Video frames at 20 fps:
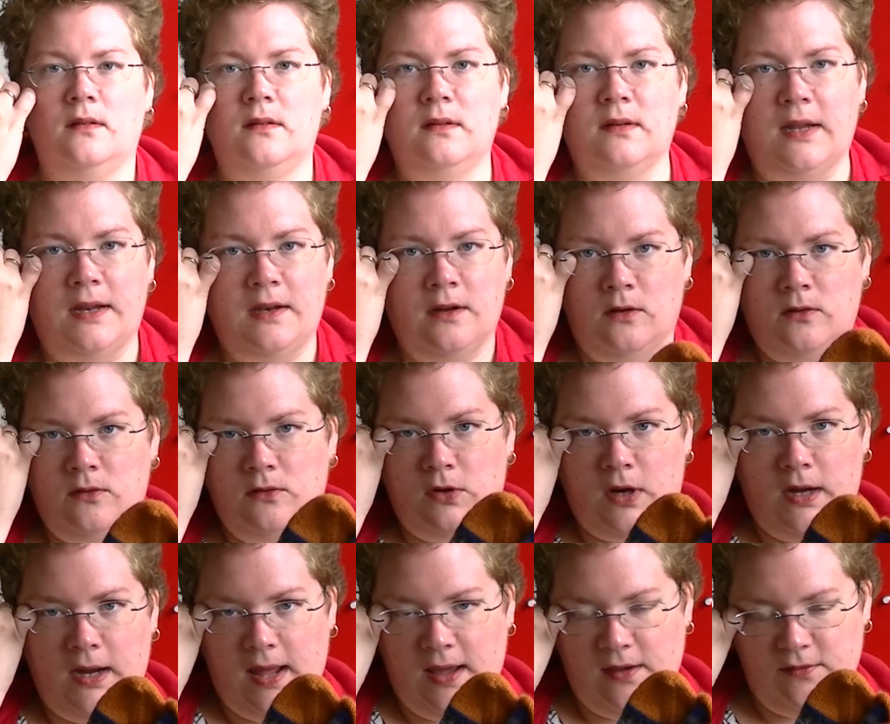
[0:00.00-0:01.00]
they don't
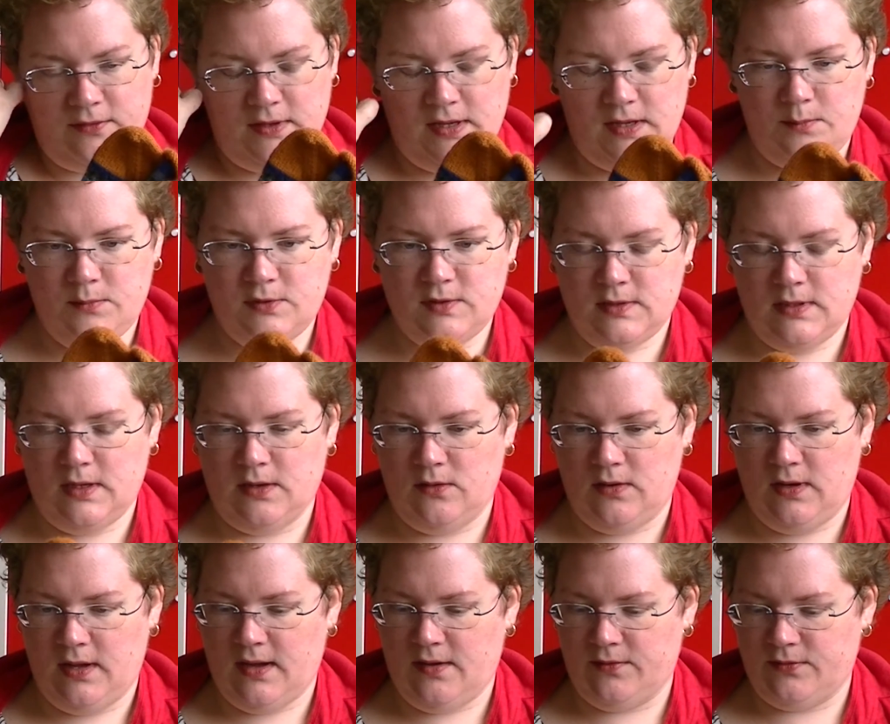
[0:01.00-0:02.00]
really have names, they
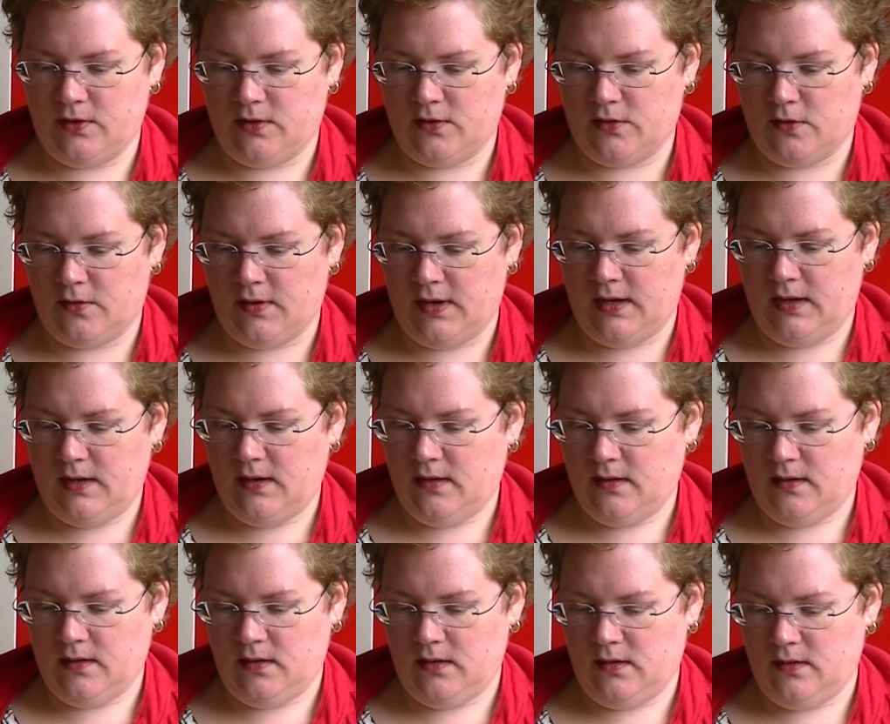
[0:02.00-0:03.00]
only have the Curry
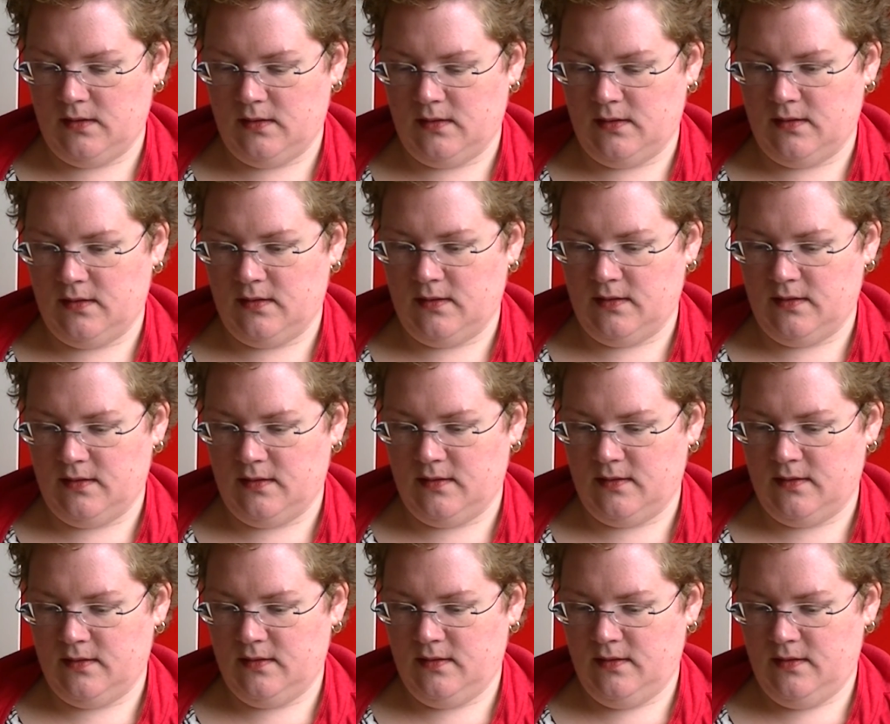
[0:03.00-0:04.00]
on the uh,
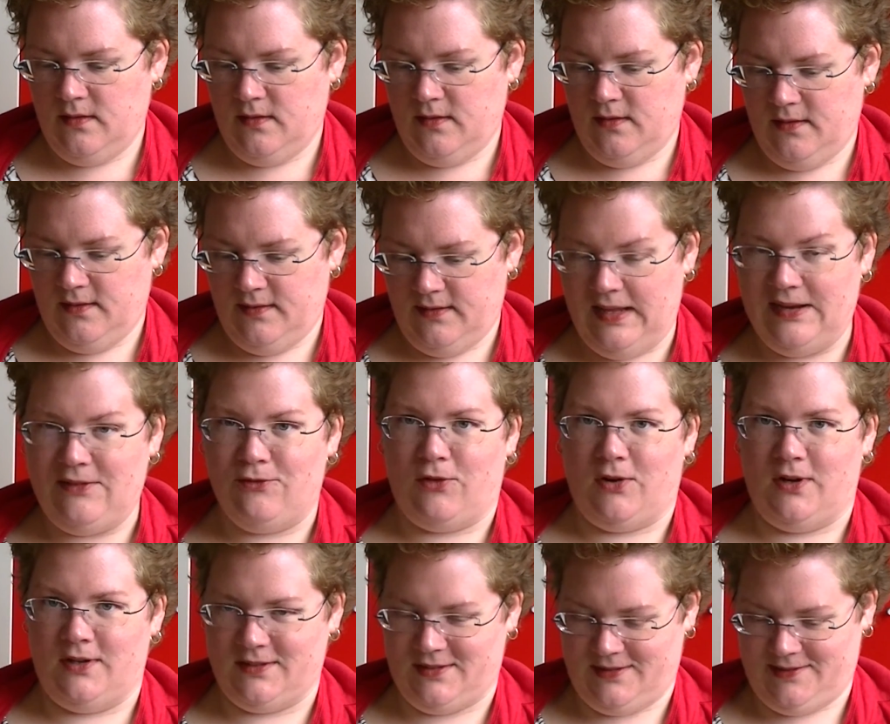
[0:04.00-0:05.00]

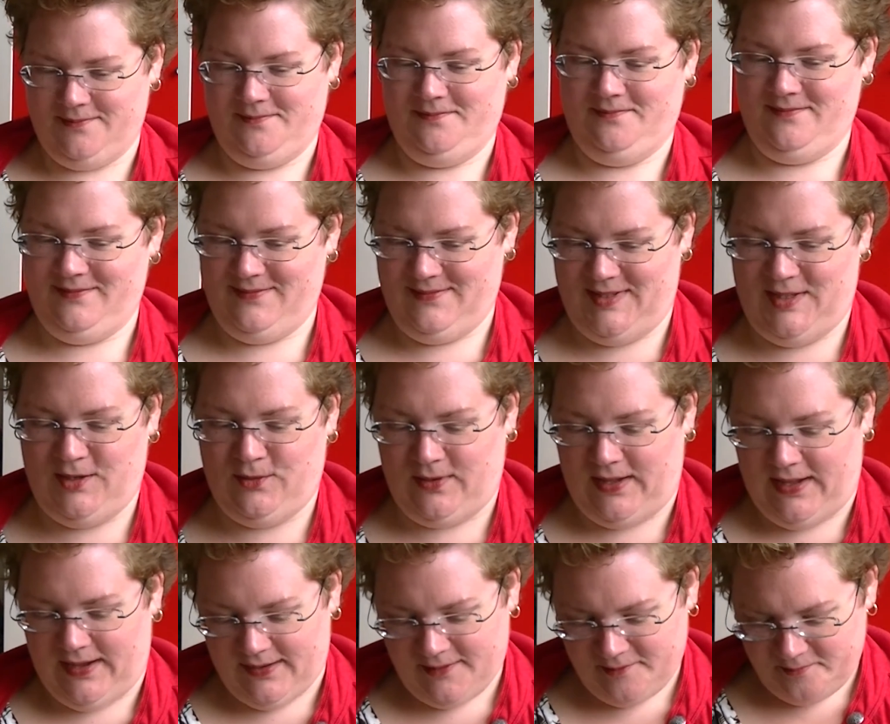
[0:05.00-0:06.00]
invoice you
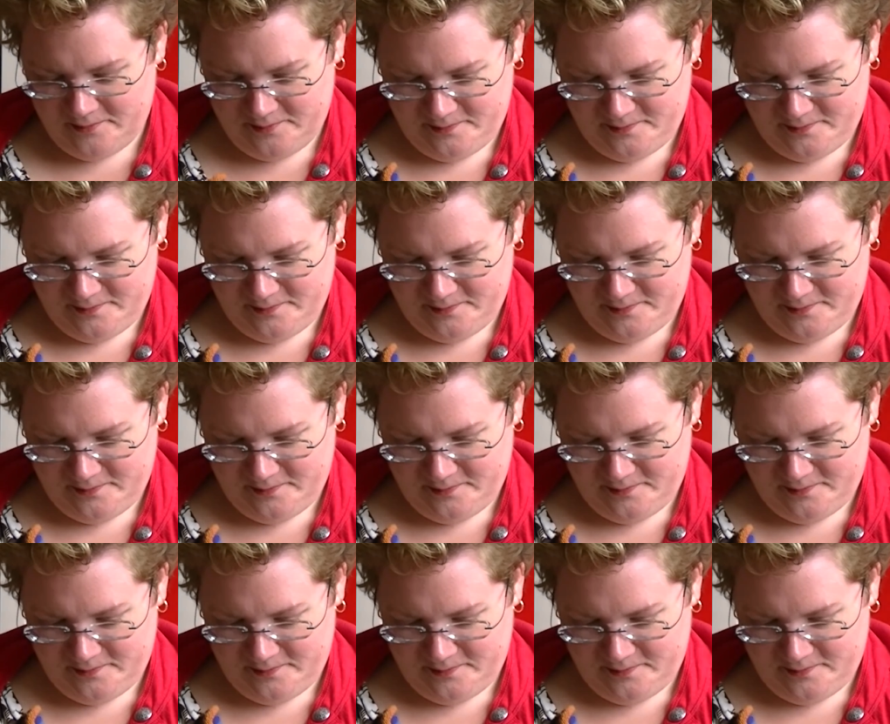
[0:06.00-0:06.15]
get.